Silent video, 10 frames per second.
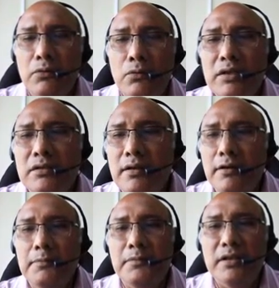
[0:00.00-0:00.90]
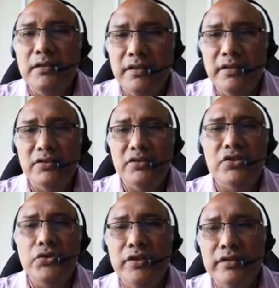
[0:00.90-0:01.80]
Welcome, dear
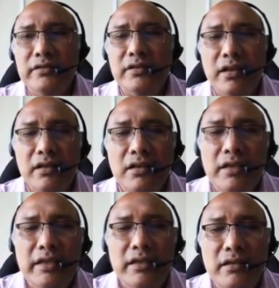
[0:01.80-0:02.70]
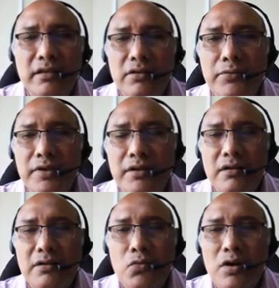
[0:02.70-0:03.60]
students. Here we
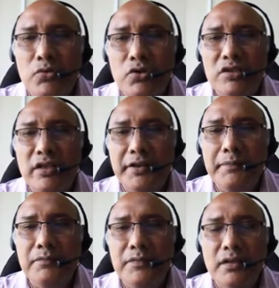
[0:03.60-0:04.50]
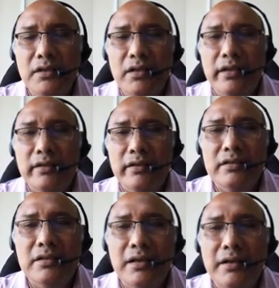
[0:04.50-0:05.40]
are one more time.
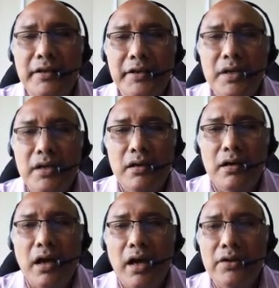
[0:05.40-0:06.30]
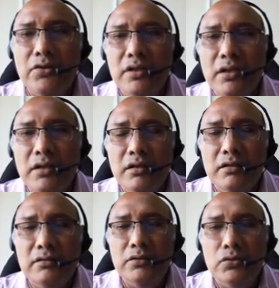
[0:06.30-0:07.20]
This time, I'm
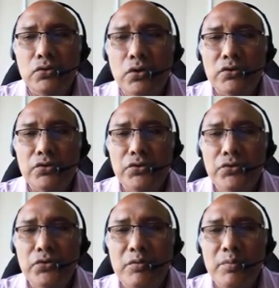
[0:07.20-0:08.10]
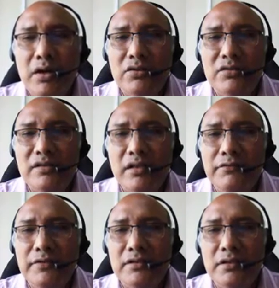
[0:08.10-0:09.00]
gonna talk to you about
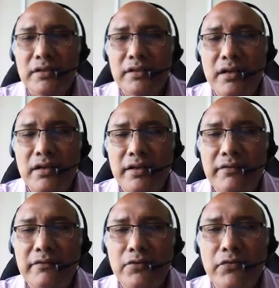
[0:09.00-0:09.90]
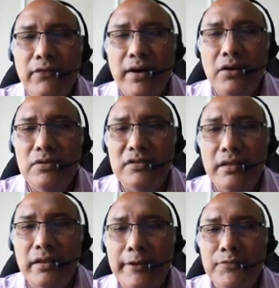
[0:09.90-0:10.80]
self-study guide for vowels
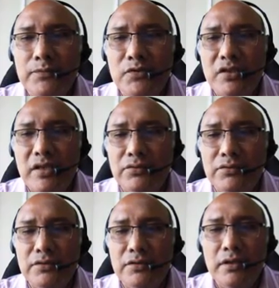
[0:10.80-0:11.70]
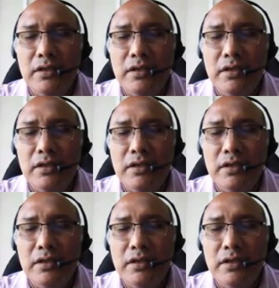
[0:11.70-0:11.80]
and diphthong sounds